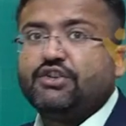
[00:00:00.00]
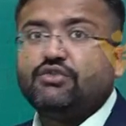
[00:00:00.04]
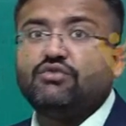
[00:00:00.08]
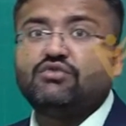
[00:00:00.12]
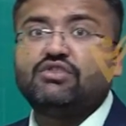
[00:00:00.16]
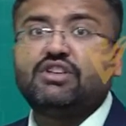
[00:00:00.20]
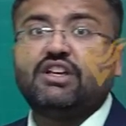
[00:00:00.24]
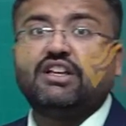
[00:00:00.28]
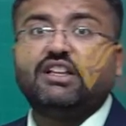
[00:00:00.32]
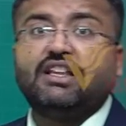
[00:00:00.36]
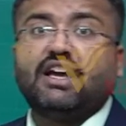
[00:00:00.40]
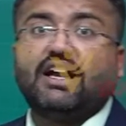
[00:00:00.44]

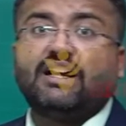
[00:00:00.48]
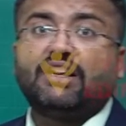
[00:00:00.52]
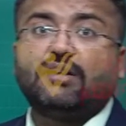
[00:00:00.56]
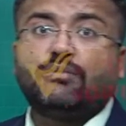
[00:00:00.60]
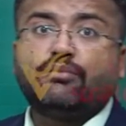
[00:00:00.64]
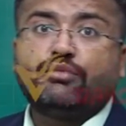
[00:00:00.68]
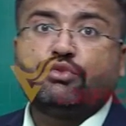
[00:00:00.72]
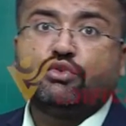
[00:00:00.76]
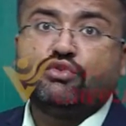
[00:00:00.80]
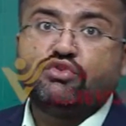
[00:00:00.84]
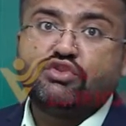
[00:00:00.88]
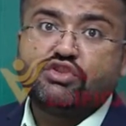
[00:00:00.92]
using that
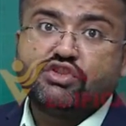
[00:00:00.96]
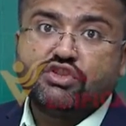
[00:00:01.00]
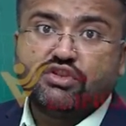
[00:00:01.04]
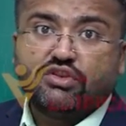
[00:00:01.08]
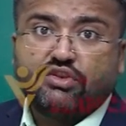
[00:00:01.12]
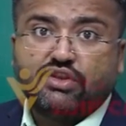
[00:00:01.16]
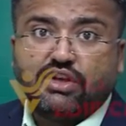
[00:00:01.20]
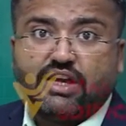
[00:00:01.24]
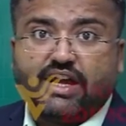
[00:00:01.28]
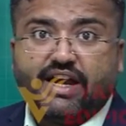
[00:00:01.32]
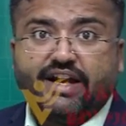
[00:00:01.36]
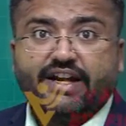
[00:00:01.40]
approach,
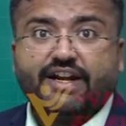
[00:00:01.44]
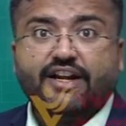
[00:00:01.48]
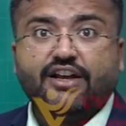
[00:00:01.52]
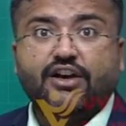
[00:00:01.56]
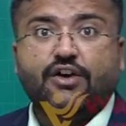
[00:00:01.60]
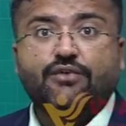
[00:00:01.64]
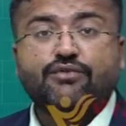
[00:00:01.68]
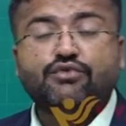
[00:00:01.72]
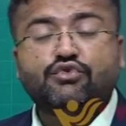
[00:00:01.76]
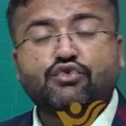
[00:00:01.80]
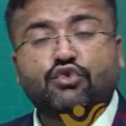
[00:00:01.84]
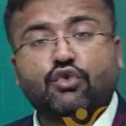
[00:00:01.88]
the idea
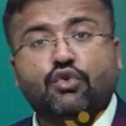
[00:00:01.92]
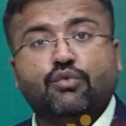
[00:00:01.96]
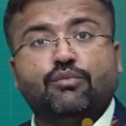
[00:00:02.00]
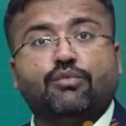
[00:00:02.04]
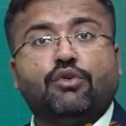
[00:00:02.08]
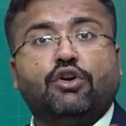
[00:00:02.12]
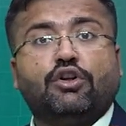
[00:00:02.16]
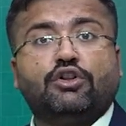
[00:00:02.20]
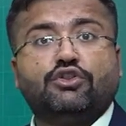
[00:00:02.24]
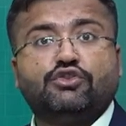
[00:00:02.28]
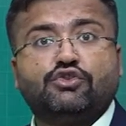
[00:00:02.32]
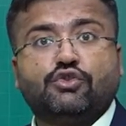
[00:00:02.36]
of slope
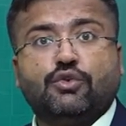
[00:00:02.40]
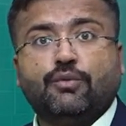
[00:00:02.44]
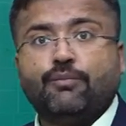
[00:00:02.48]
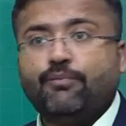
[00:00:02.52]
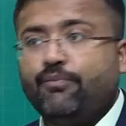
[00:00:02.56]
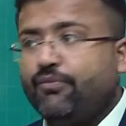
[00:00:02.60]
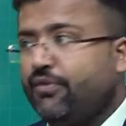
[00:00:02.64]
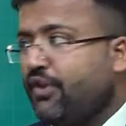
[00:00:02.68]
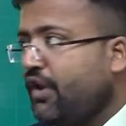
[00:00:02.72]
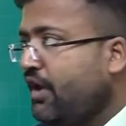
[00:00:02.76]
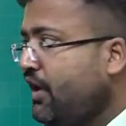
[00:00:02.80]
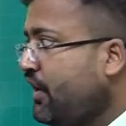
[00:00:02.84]
also.
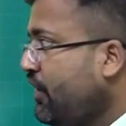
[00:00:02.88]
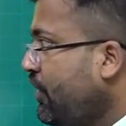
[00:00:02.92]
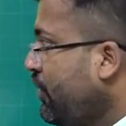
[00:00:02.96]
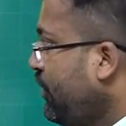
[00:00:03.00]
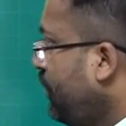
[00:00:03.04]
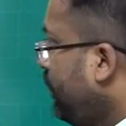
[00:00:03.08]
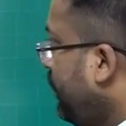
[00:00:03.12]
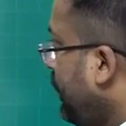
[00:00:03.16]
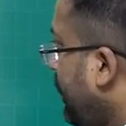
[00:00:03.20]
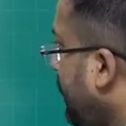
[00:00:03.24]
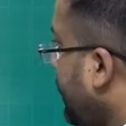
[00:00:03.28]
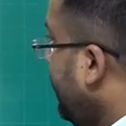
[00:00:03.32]

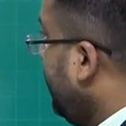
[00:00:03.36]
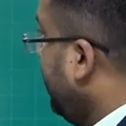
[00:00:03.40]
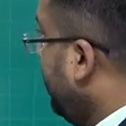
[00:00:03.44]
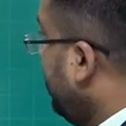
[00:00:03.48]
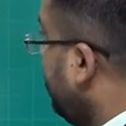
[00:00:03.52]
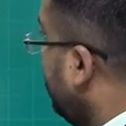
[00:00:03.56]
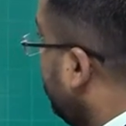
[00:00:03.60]
Okay,